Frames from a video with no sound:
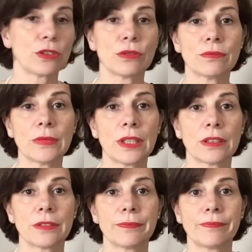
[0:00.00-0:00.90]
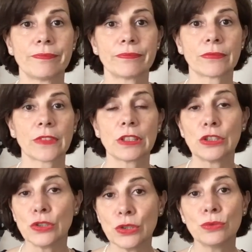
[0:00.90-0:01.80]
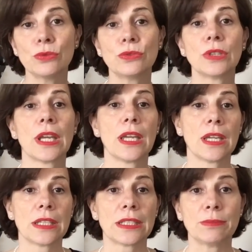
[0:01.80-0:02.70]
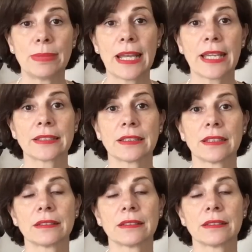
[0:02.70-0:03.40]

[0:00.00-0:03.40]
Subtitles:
in nude, in black, you know, grey.